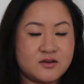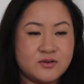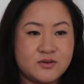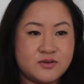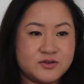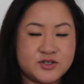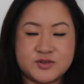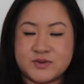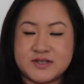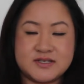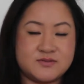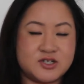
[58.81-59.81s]
or just
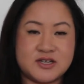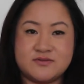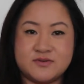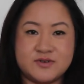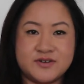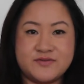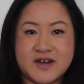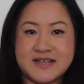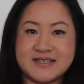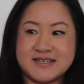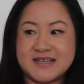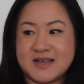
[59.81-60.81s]
want some general
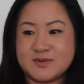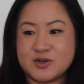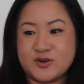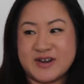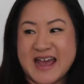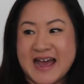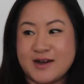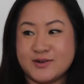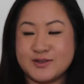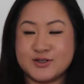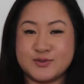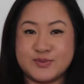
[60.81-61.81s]
advice and tips on
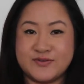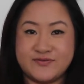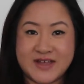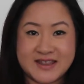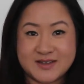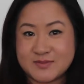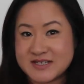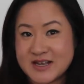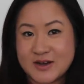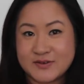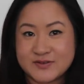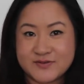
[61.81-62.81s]
how to prevent
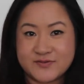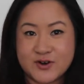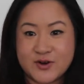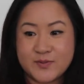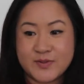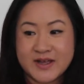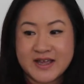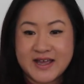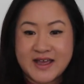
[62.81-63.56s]
themselves from